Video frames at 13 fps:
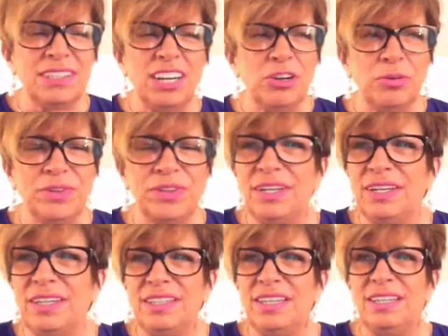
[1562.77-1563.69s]
a terrible
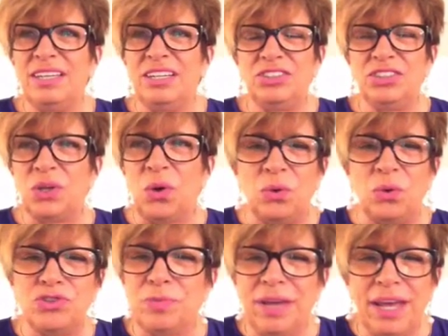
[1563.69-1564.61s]
thing. It, it, it just
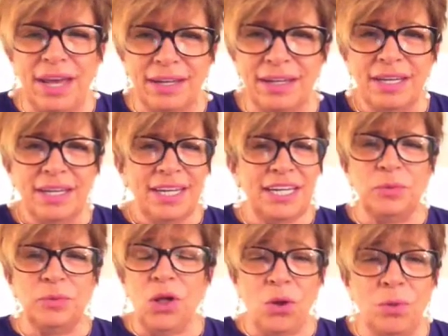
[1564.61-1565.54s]
holds you back, and it
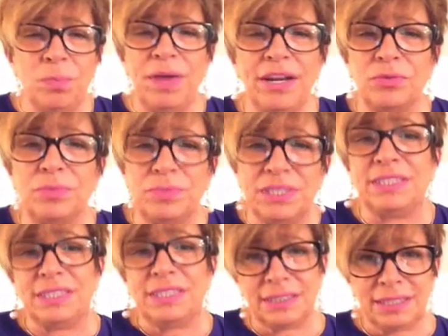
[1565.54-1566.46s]
will hold back your
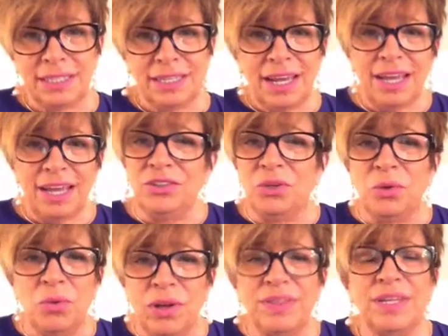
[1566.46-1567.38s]
business. And you
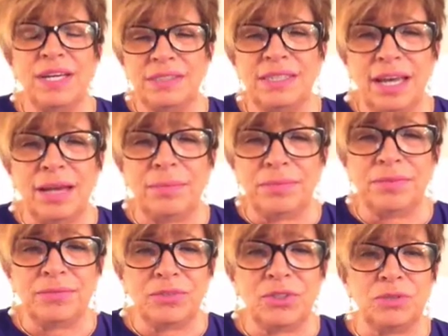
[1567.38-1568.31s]
don't want that to
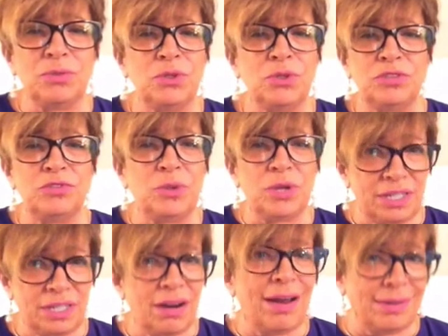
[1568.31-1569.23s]
happen because most of you out
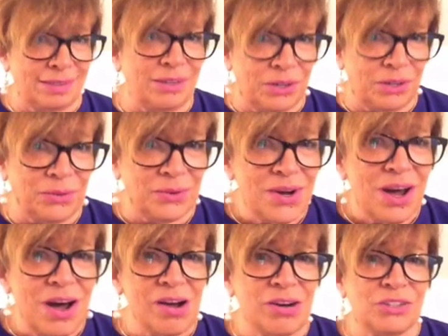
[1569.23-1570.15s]
here, I know,
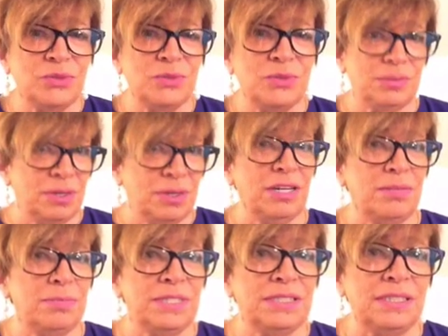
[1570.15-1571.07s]
are doing some kind
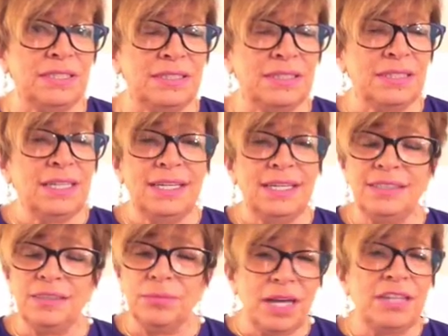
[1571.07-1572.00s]
of business in
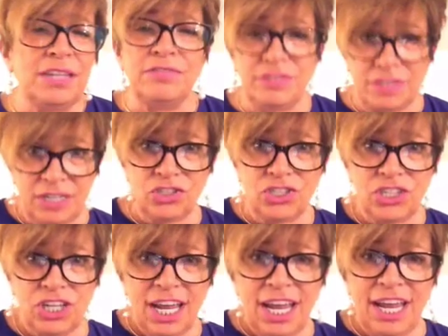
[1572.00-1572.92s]
some kind of niche.
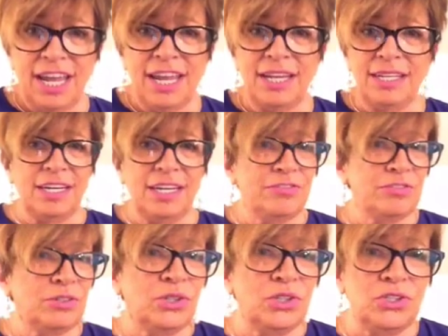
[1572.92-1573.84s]
And if
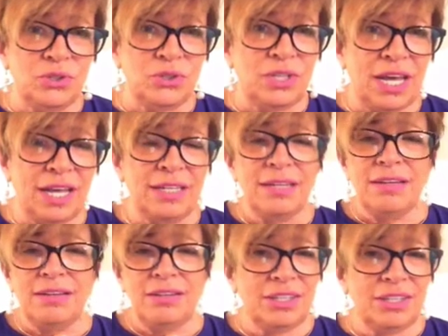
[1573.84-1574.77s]
you're going to do that,
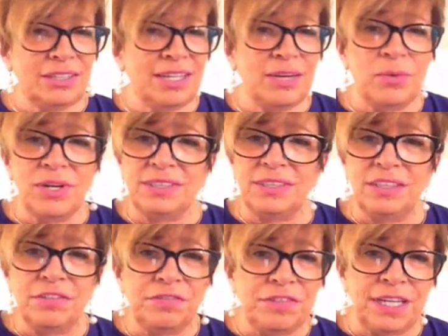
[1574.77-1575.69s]
you're going they want to see
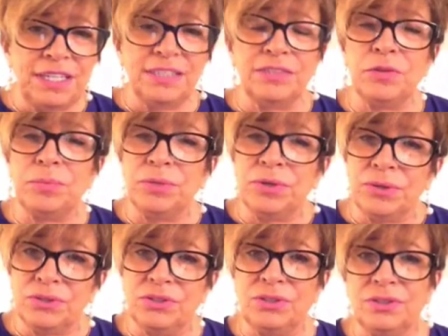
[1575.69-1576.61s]
the face of the
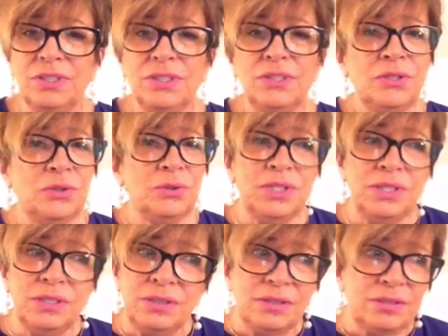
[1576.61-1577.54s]
person who
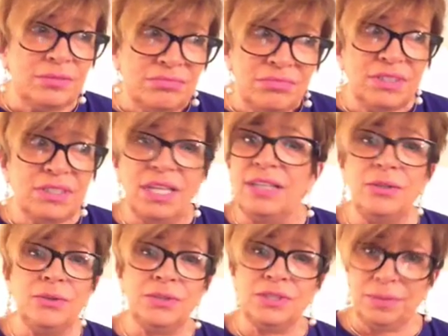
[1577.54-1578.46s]
is
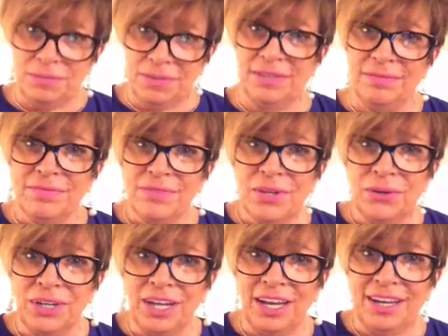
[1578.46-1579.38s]
selling you something.
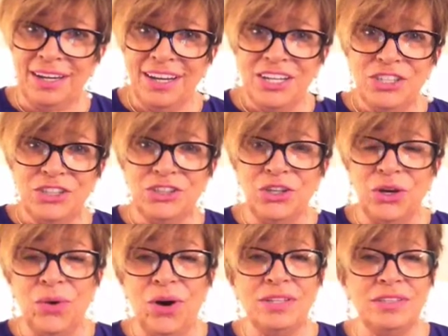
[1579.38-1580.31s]
Okay?
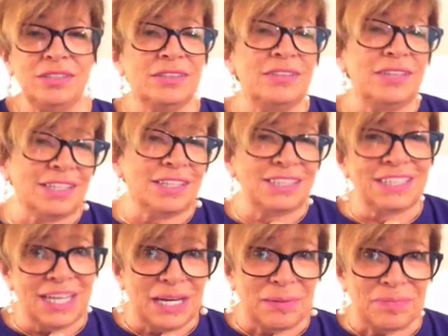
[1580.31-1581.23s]
So until next
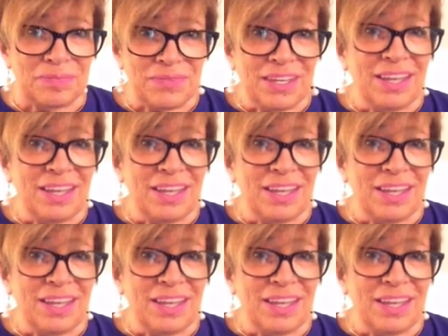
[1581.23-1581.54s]
time,